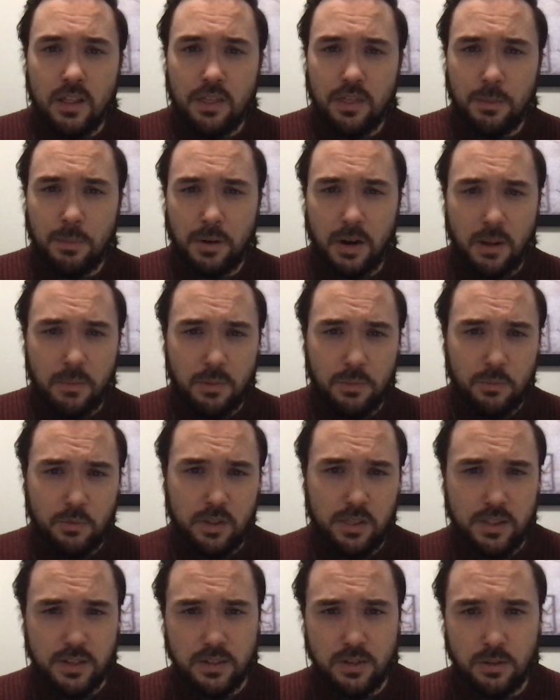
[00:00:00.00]
The problem
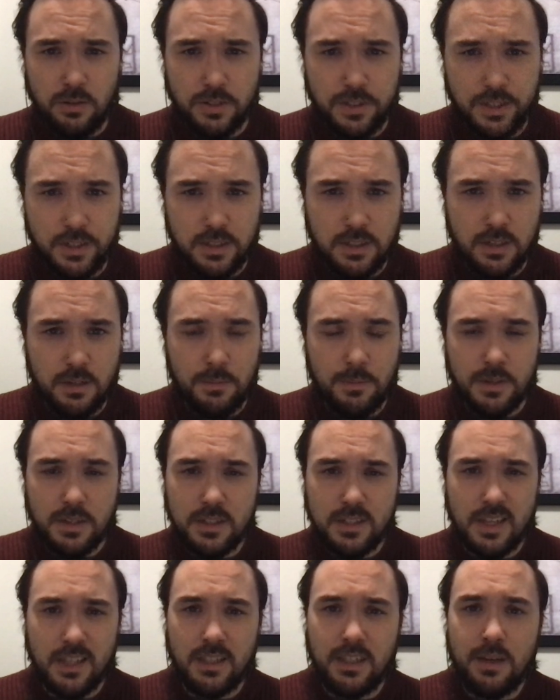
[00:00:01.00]
with this whole system
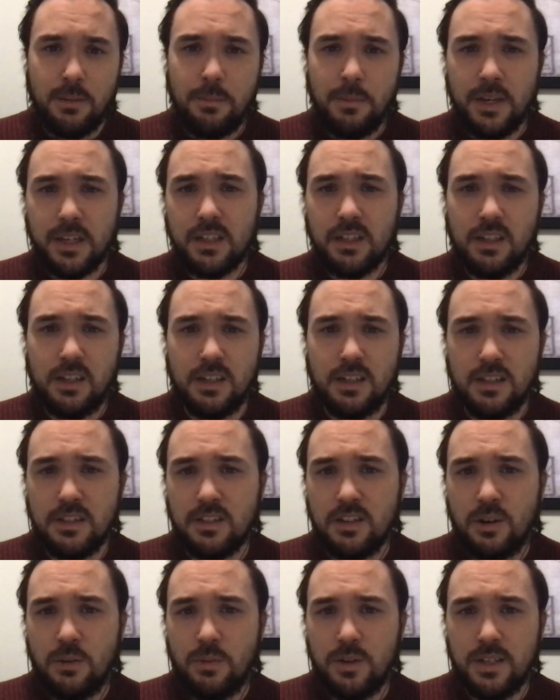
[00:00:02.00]
is that the amygdala
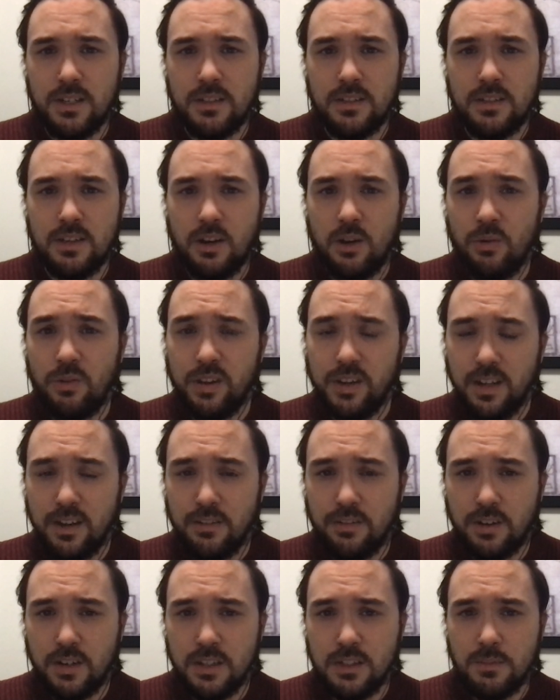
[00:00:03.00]
doesn't always know the
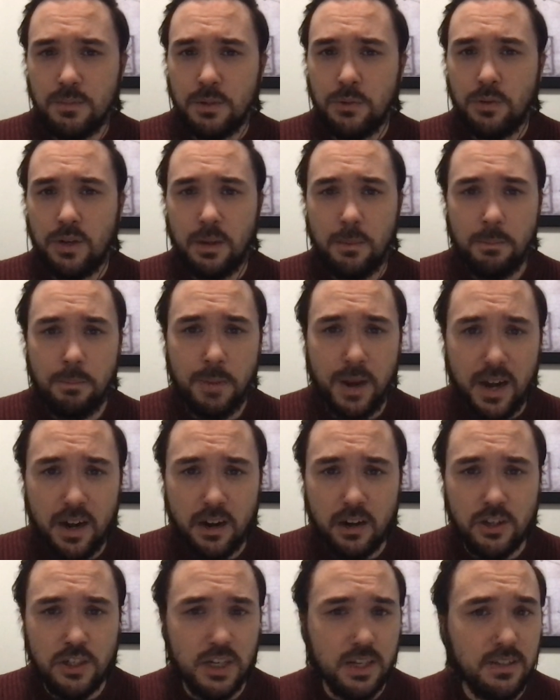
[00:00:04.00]
difference between a
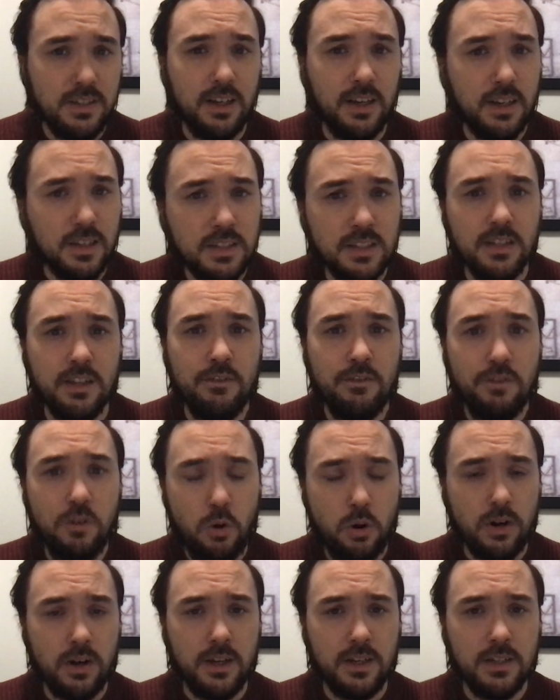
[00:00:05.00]
bear chasing us in the
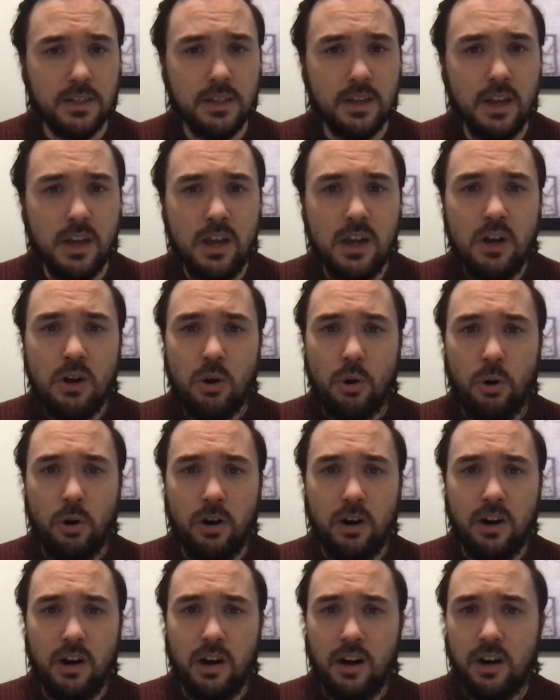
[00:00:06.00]
forest,
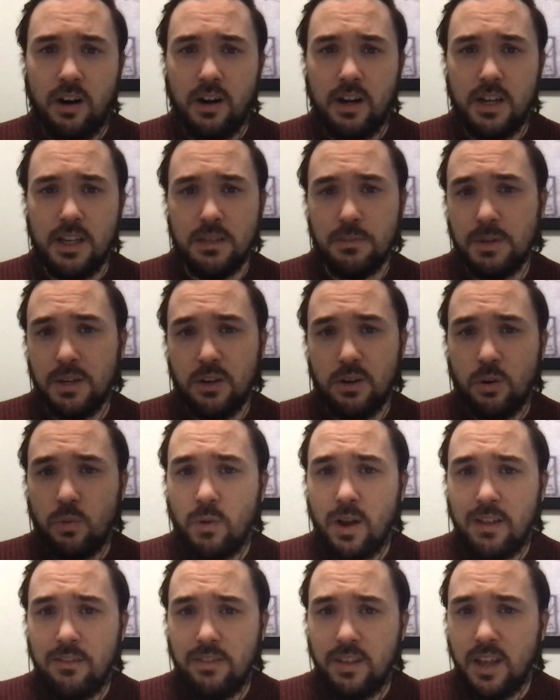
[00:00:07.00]
or our husband or
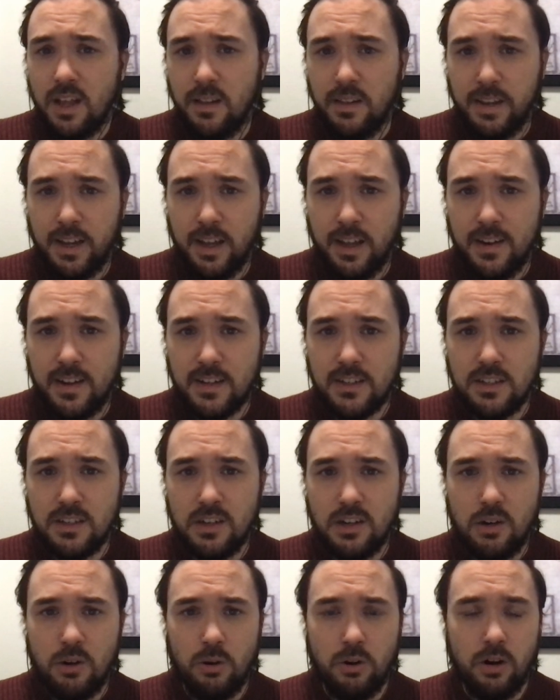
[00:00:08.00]
wife yelling at
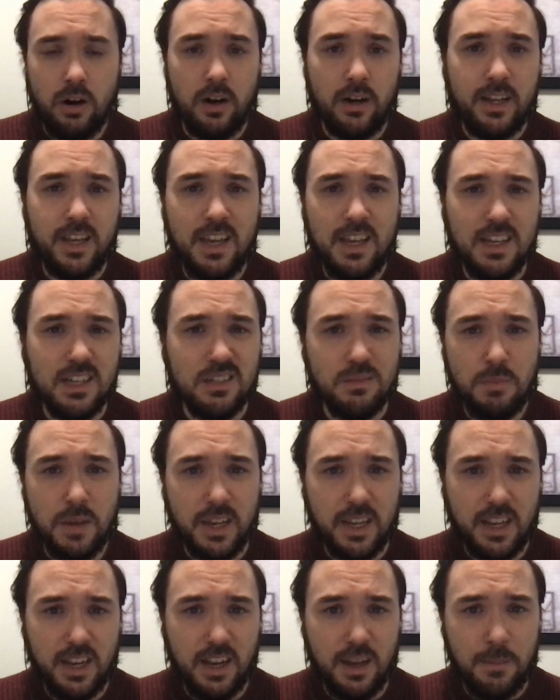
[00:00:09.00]
us, or our kids
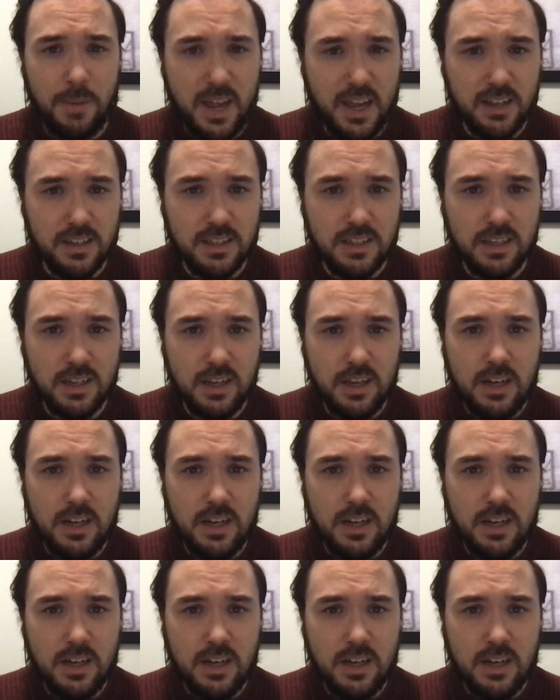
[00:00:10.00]
making a mess.